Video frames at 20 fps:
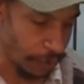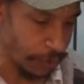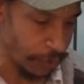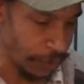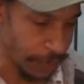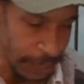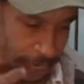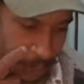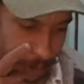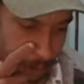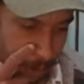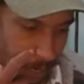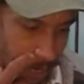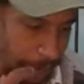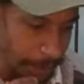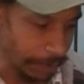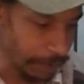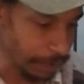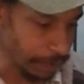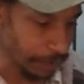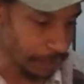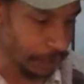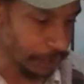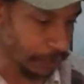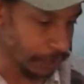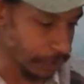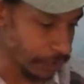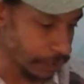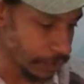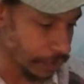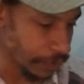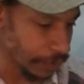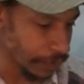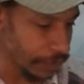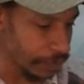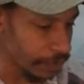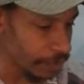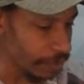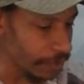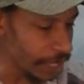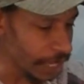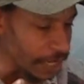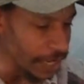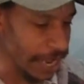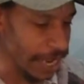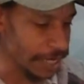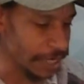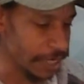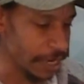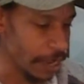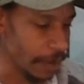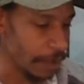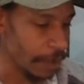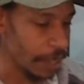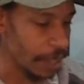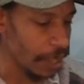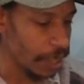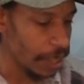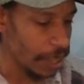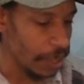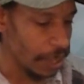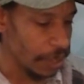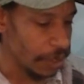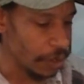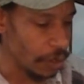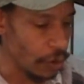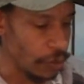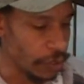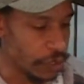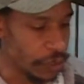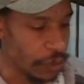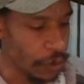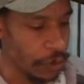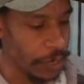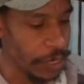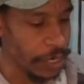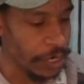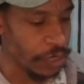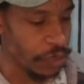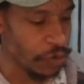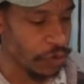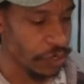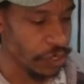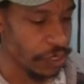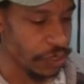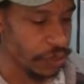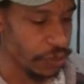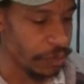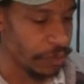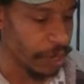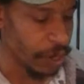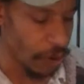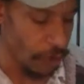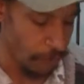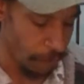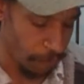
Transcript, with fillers: a good size bait. Next up, Yo-Zuri's Crystal Minnow